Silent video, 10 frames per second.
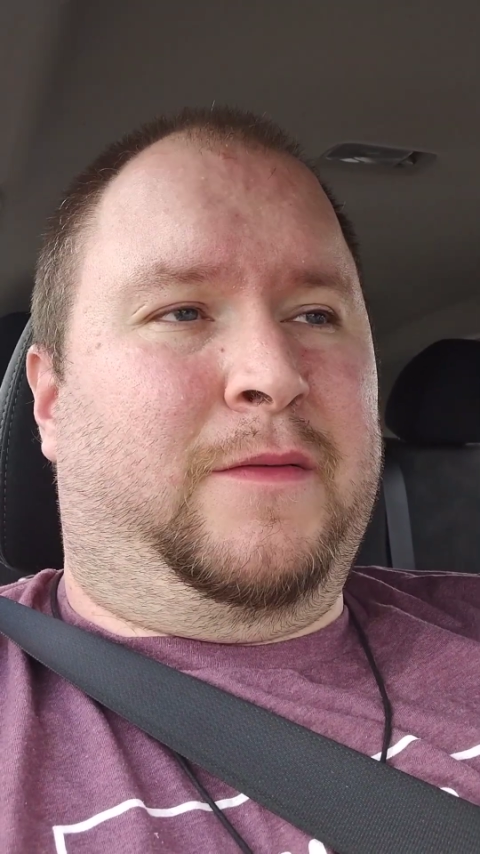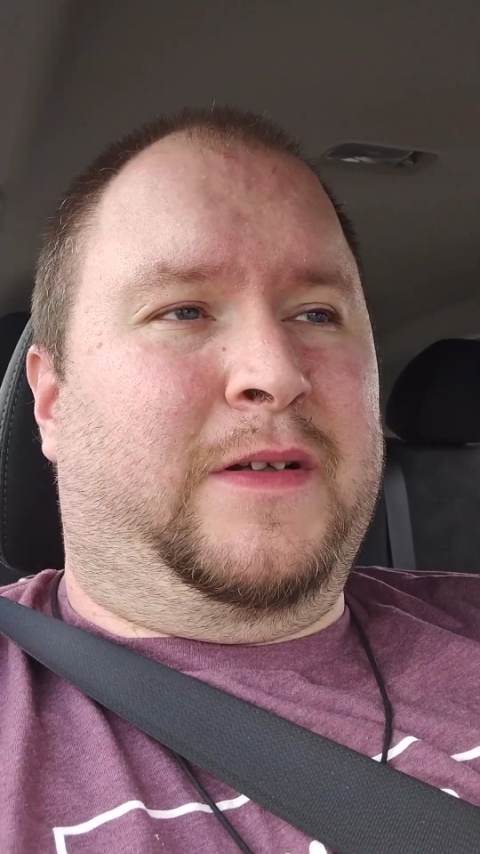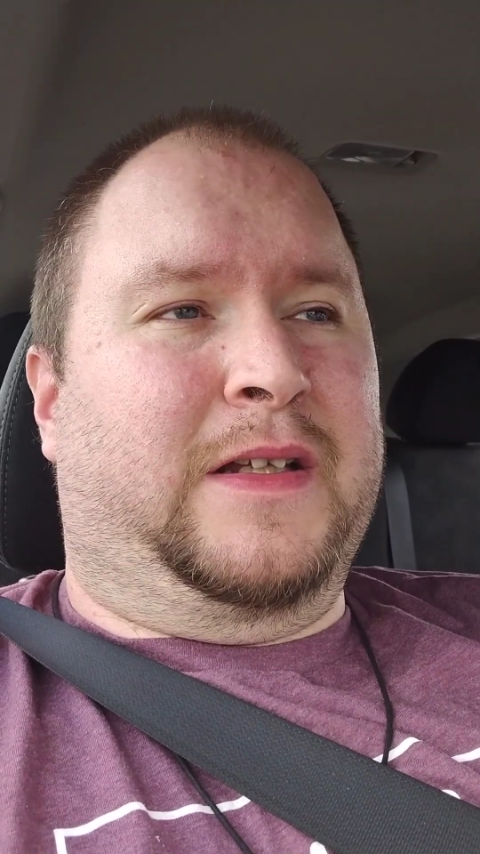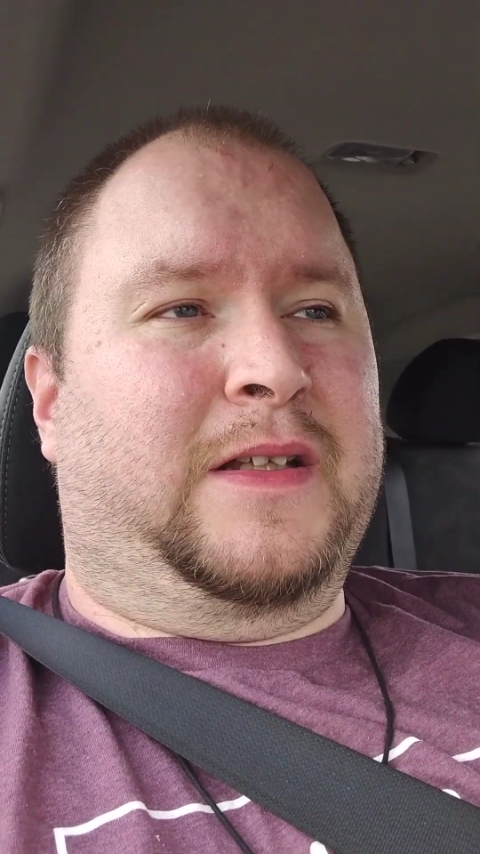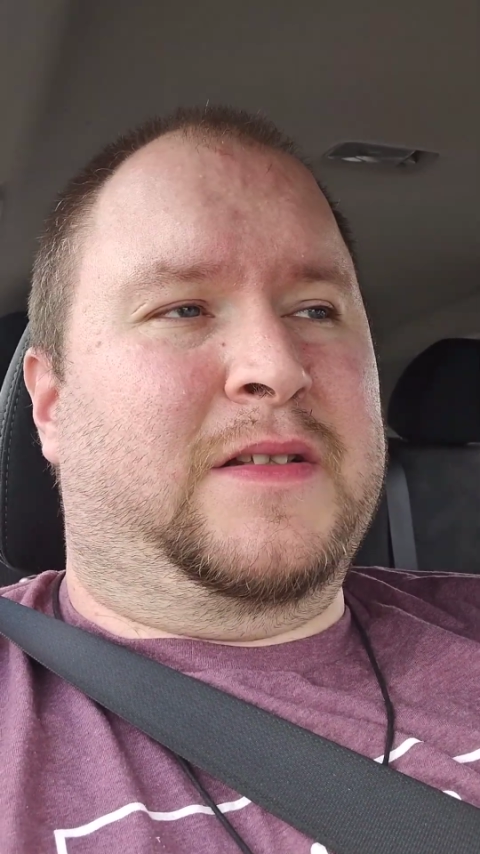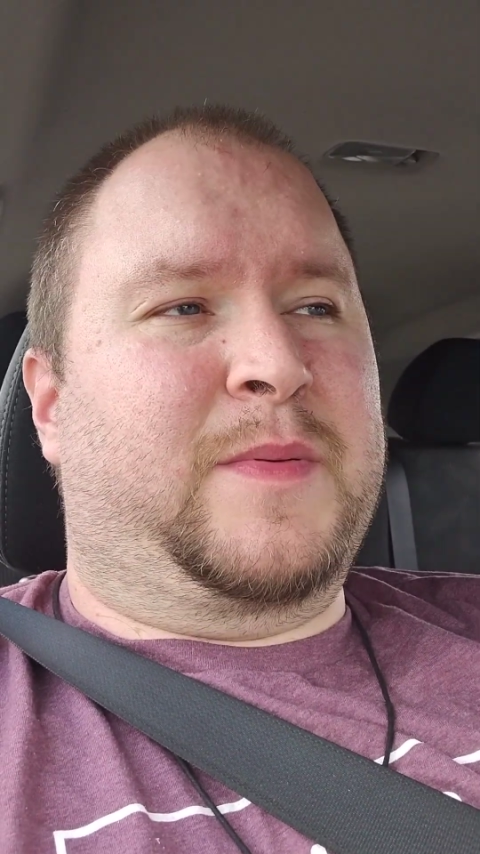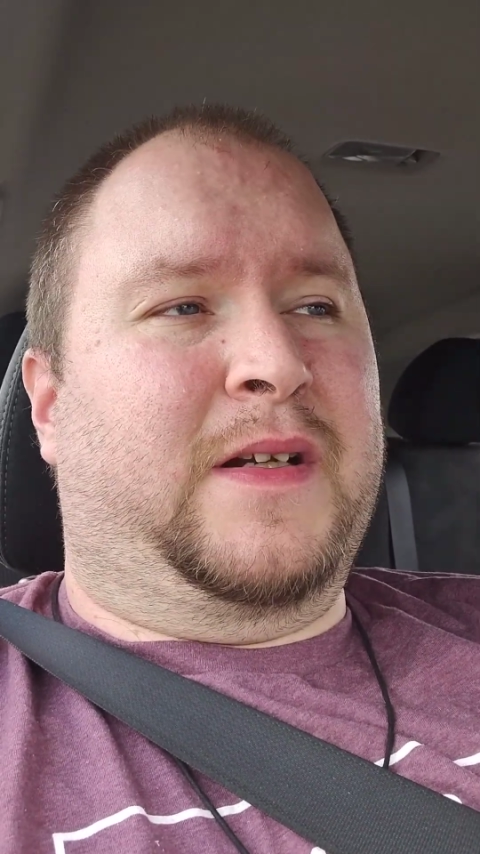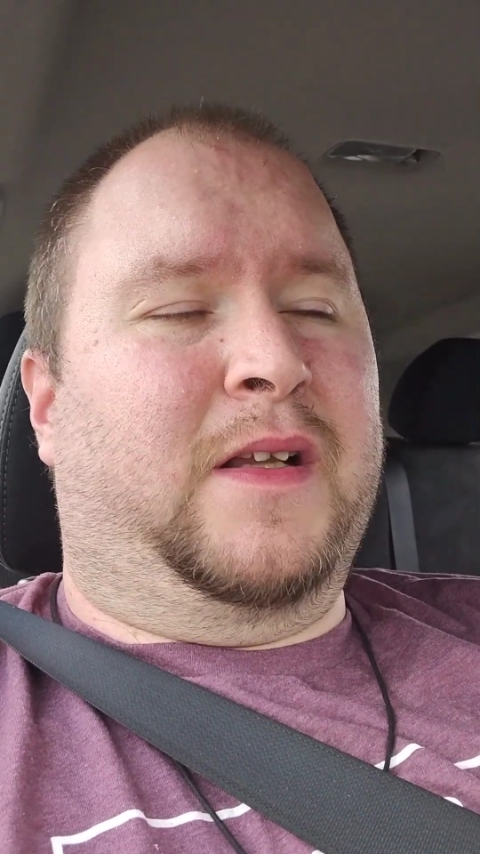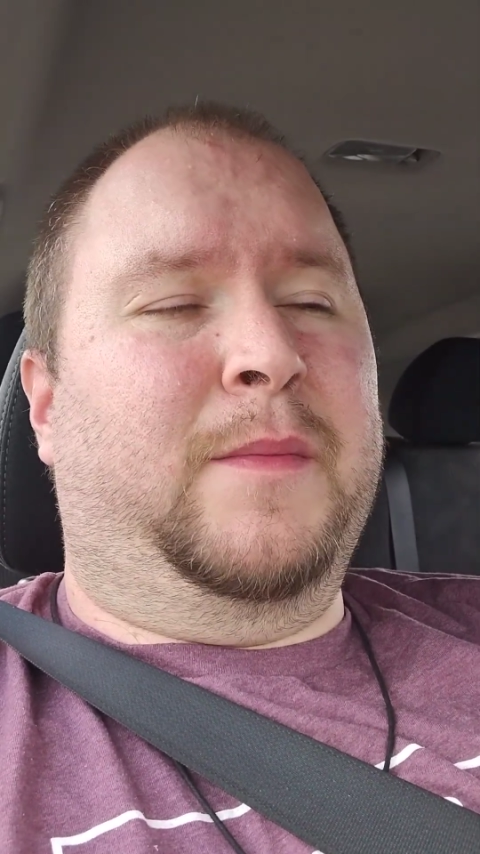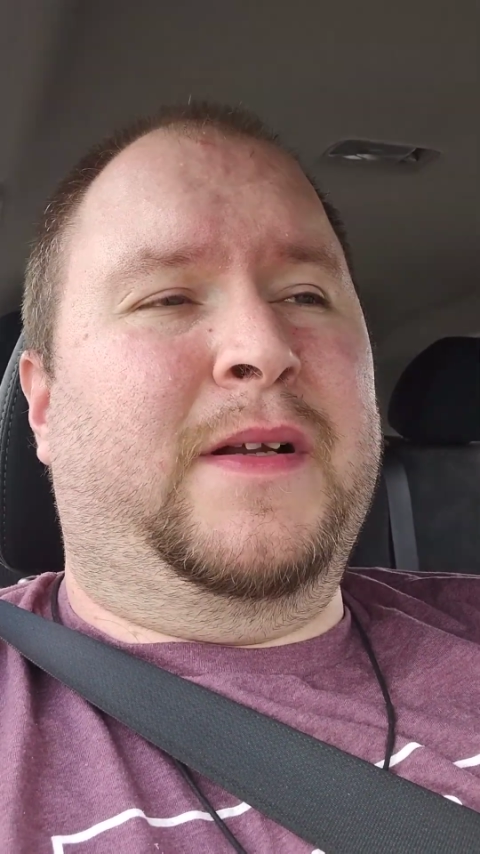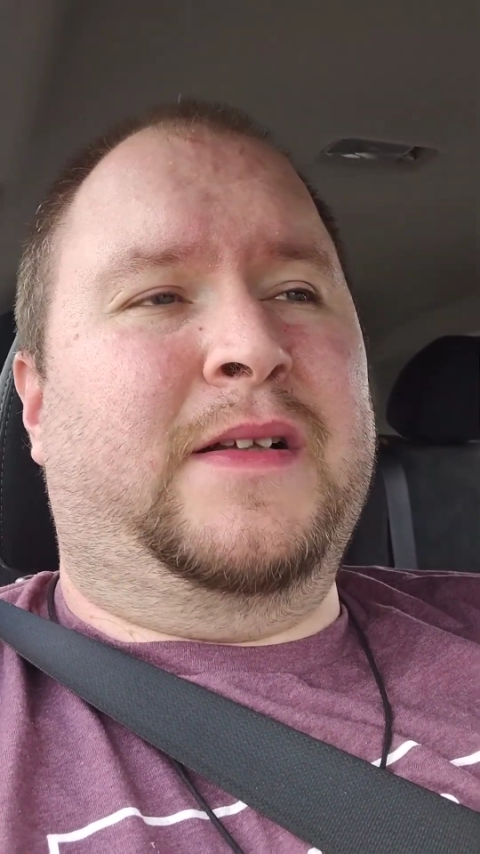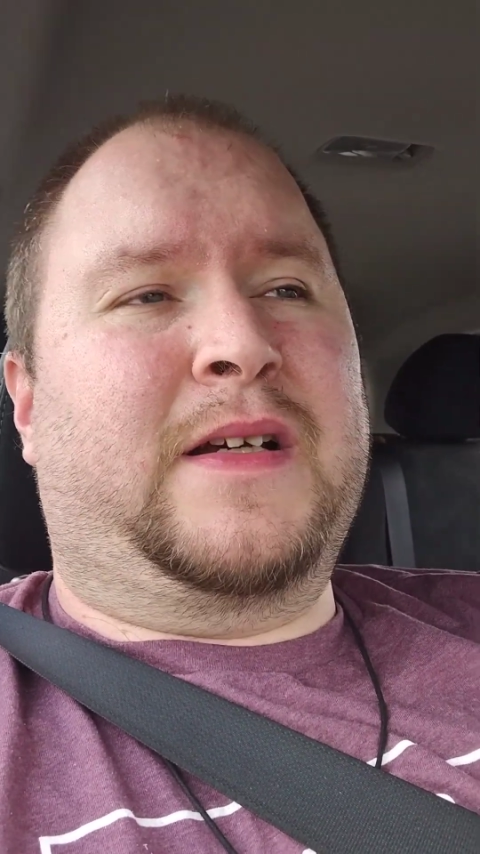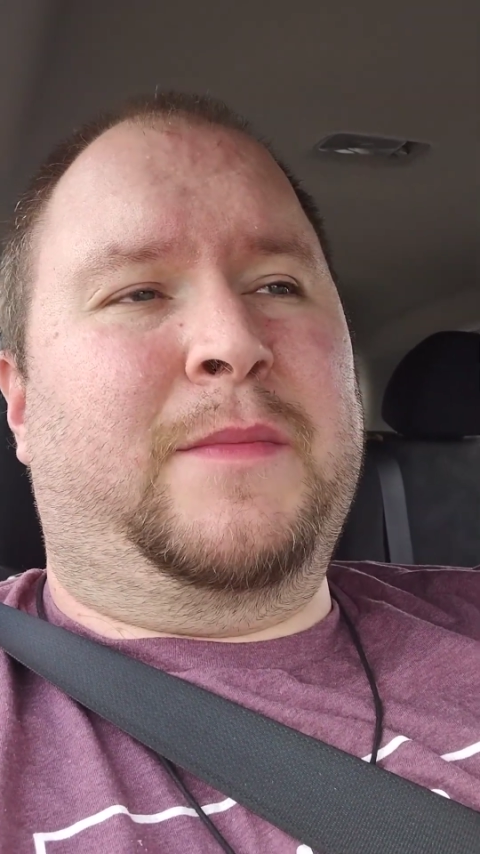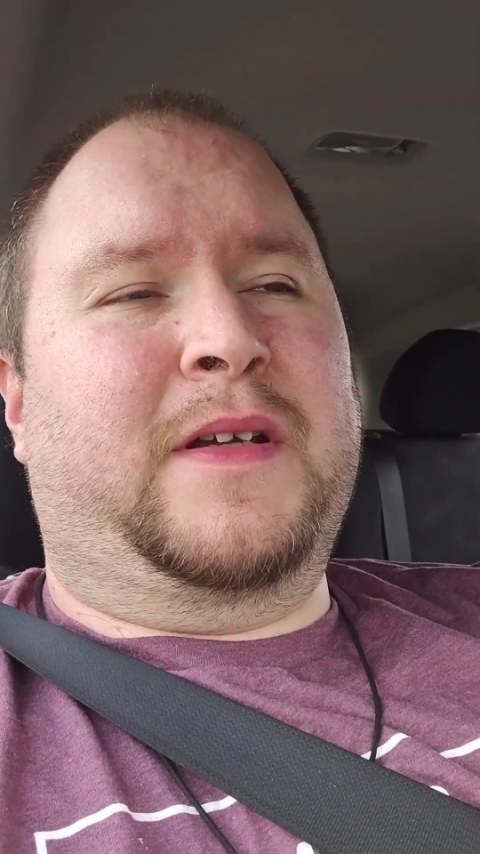we'll get to spend a little bit of time